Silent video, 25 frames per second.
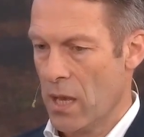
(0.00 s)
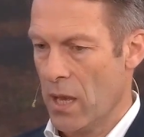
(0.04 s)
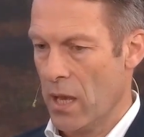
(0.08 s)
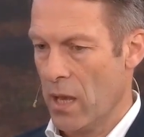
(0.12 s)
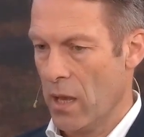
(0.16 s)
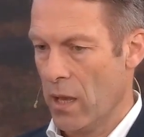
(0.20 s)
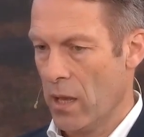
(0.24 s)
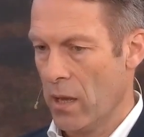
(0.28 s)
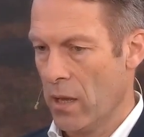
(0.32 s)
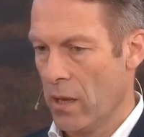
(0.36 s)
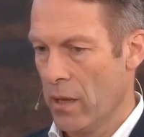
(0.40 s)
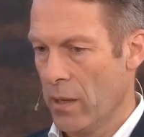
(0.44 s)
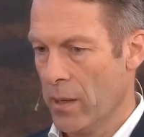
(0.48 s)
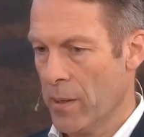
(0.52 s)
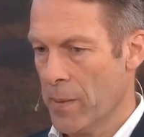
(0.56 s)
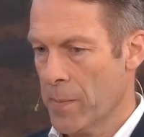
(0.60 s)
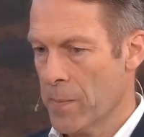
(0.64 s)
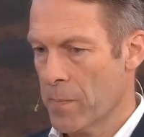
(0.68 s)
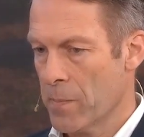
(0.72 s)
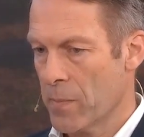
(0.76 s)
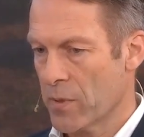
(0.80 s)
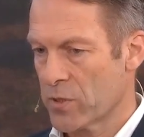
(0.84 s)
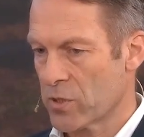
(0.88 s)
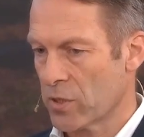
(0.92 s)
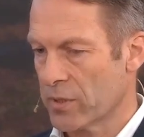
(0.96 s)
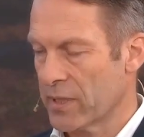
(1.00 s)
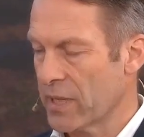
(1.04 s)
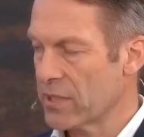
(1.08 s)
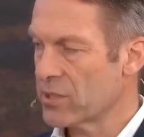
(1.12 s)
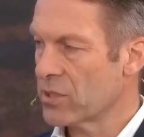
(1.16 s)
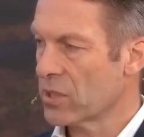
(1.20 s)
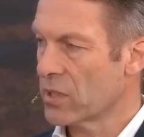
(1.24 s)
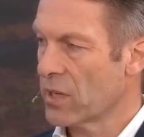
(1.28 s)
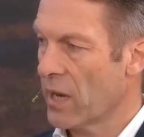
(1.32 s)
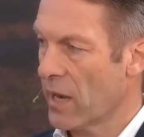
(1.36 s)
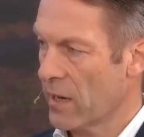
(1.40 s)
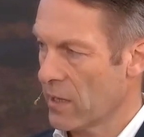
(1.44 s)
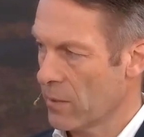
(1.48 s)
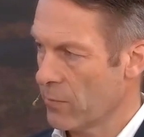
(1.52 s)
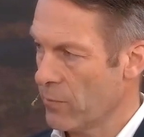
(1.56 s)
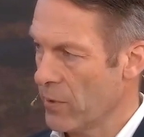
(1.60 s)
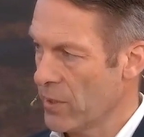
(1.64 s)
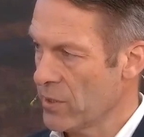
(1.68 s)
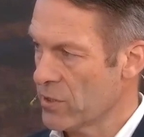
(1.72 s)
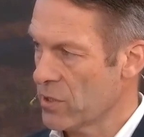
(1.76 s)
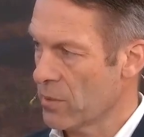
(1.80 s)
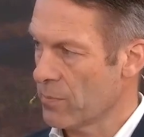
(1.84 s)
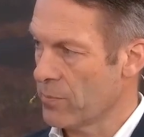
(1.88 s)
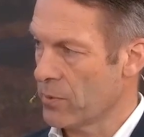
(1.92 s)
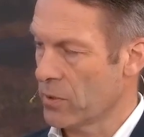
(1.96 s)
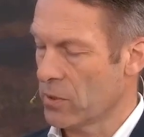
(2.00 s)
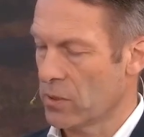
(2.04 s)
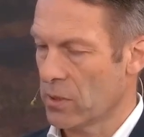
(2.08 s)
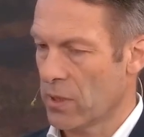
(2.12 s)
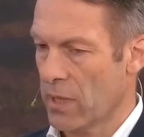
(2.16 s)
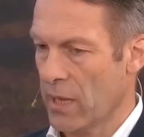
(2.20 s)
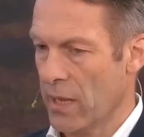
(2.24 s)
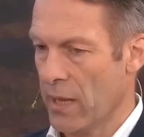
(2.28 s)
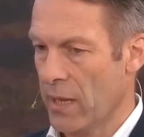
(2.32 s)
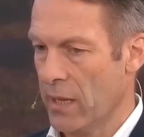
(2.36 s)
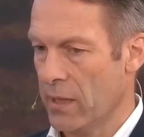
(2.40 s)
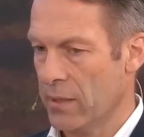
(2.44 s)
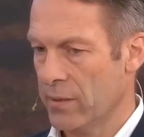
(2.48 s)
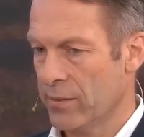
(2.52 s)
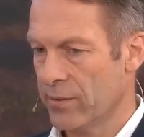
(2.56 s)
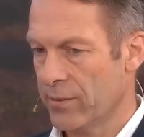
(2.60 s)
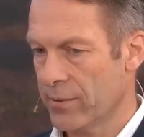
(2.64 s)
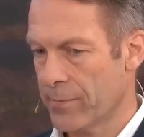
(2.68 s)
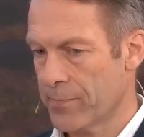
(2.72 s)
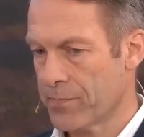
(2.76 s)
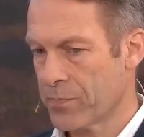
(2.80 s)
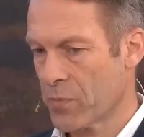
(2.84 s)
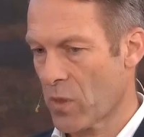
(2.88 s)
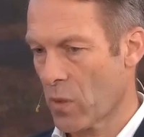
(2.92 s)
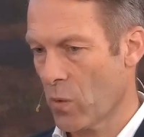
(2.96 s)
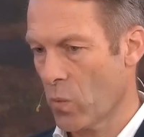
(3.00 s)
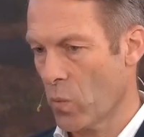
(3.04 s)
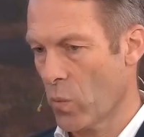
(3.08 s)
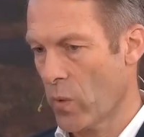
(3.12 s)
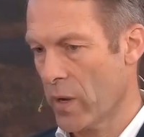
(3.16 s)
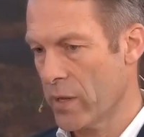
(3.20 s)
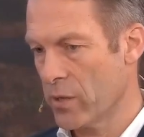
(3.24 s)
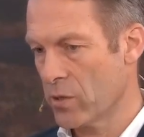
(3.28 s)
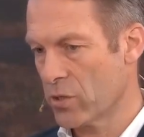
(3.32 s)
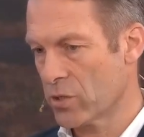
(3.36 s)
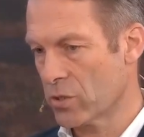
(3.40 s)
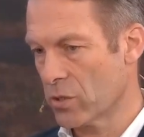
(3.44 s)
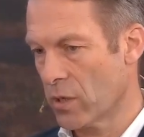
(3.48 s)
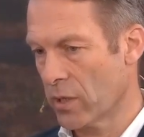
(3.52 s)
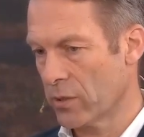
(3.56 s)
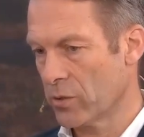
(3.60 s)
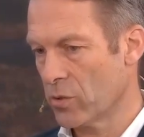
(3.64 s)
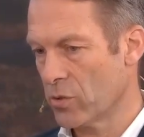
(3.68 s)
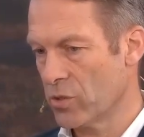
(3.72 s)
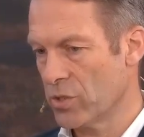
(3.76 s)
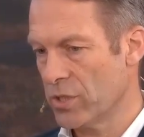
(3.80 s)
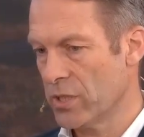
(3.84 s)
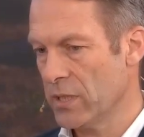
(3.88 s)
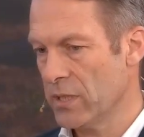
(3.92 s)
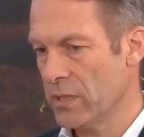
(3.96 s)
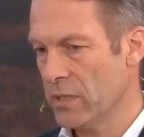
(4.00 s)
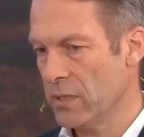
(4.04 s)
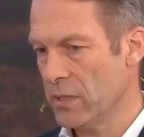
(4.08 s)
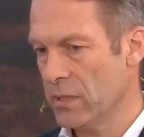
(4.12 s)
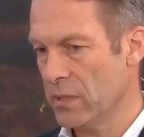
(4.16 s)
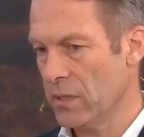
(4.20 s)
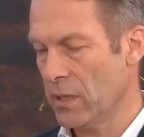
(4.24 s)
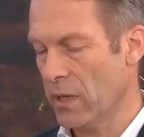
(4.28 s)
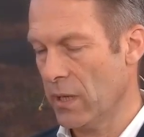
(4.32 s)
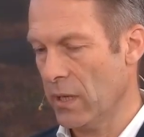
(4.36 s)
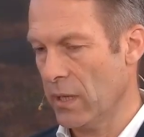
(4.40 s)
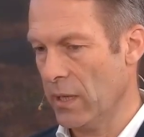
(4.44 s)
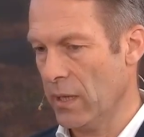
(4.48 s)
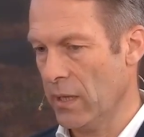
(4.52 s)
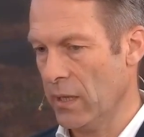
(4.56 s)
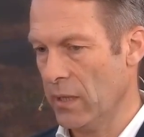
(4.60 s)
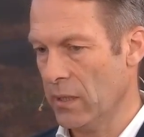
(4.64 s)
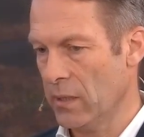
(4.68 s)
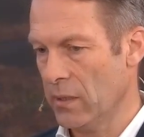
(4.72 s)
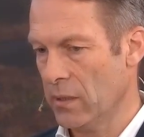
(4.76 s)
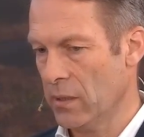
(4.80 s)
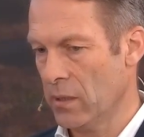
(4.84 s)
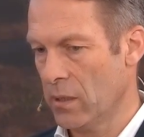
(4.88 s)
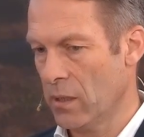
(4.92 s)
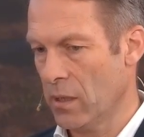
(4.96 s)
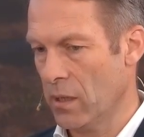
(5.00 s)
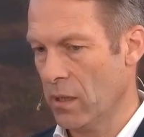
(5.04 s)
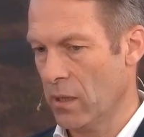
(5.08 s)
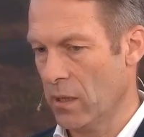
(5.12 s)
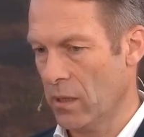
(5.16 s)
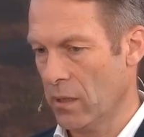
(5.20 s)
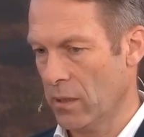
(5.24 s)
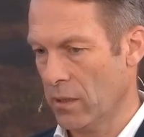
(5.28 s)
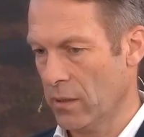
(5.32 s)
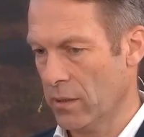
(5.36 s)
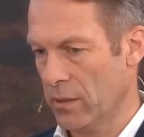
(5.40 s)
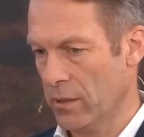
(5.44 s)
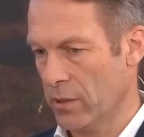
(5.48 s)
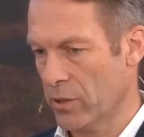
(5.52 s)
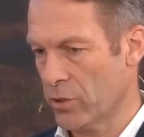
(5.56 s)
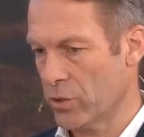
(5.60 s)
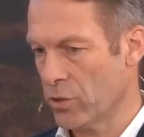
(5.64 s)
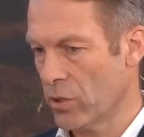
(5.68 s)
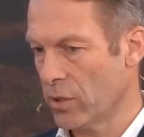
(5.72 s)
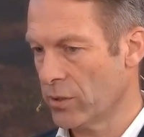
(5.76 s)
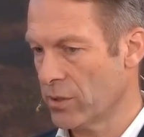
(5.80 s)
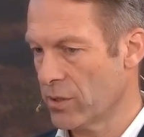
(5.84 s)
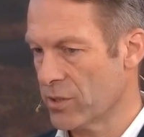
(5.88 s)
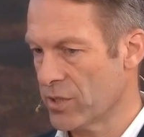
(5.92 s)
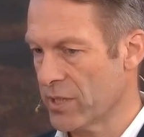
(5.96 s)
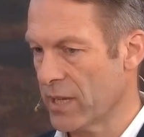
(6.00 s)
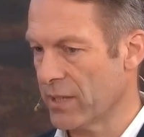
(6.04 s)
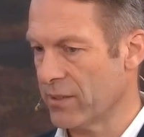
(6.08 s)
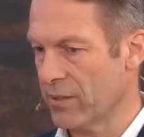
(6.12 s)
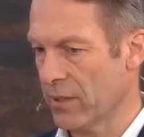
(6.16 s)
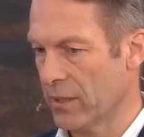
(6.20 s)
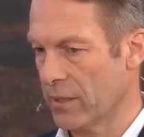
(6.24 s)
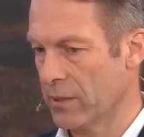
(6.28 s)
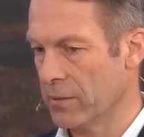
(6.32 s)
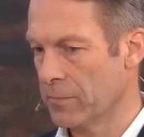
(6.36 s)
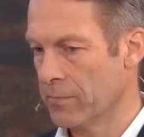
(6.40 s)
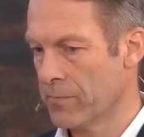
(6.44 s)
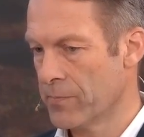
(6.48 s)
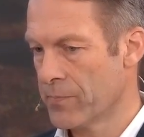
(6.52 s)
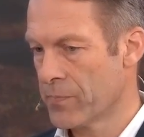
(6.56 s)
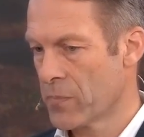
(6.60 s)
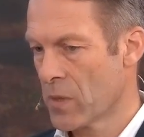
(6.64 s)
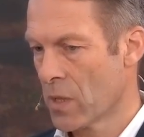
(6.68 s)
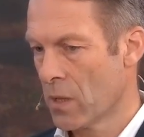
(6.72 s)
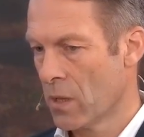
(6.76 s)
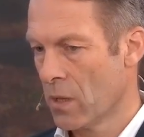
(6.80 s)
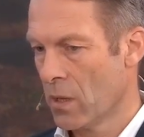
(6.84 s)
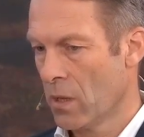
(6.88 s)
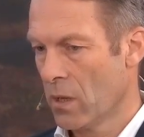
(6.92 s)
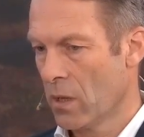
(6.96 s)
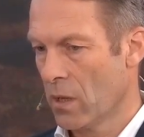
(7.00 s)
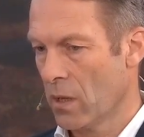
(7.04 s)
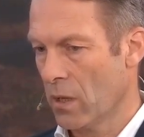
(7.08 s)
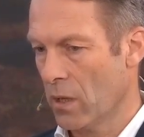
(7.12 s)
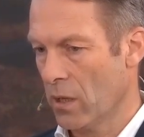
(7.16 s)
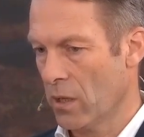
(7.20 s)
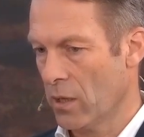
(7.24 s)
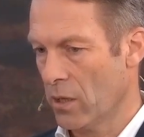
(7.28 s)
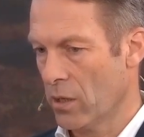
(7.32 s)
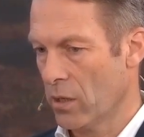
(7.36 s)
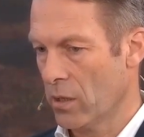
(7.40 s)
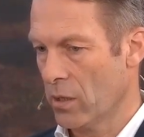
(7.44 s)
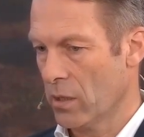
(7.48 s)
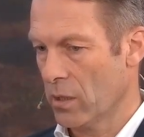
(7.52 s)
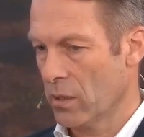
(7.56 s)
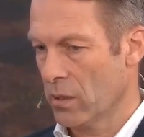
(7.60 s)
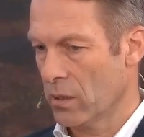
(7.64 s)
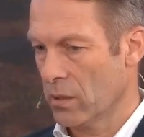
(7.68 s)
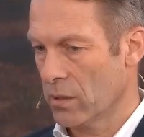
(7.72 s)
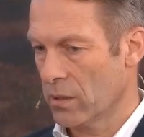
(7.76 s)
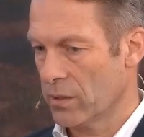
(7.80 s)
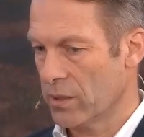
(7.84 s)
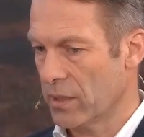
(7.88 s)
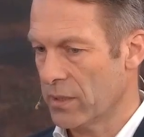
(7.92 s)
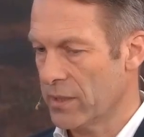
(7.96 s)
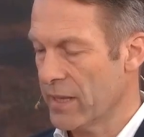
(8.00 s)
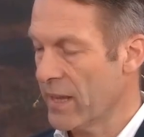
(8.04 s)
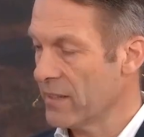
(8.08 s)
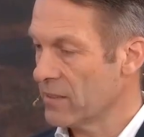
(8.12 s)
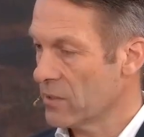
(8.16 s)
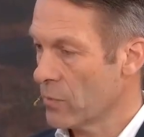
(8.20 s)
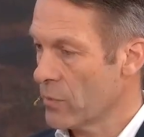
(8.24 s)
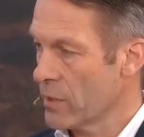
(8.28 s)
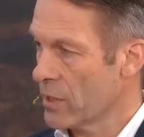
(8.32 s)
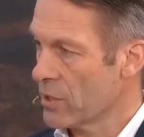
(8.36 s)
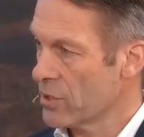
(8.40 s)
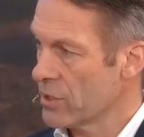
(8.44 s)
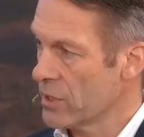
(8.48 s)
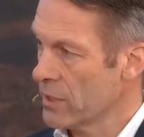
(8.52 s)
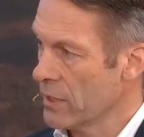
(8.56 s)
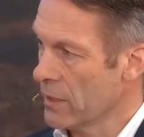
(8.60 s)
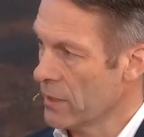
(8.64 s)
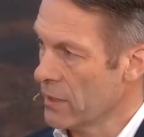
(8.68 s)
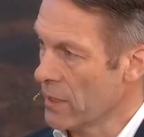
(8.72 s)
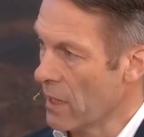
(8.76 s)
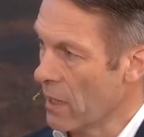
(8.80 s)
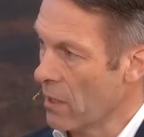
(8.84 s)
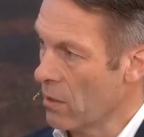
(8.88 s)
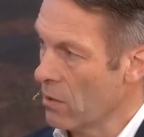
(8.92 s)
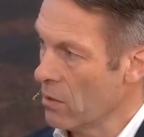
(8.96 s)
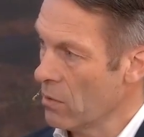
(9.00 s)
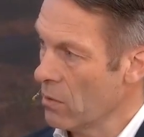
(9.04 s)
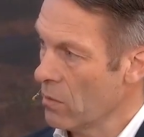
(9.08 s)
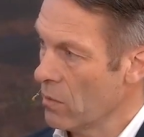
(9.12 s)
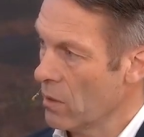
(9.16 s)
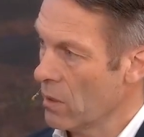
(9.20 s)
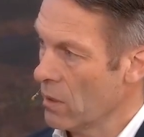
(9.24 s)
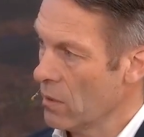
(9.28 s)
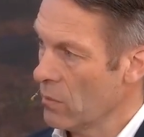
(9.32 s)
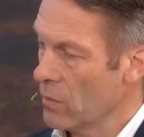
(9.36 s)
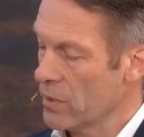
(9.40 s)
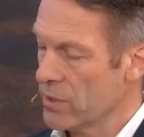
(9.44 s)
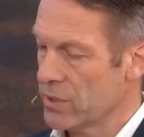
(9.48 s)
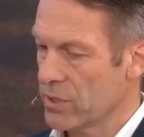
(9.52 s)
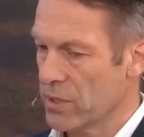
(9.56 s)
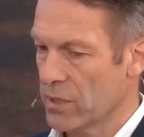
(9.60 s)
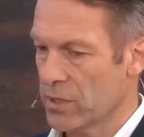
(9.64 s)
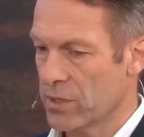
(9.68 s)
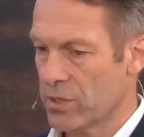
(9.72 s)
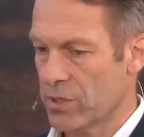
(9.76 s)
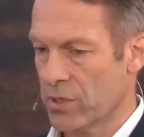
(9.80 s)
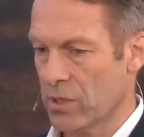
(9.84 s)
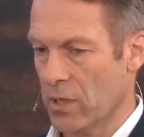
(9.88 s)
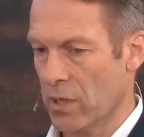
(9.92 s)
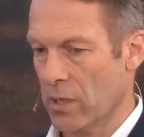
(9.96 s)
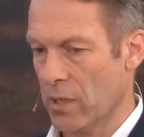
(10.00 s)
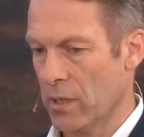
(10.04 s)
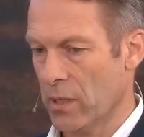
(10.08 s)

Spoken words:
So that's the guiding principle. And when you start to see in a certain setting the data we are seeing now, which is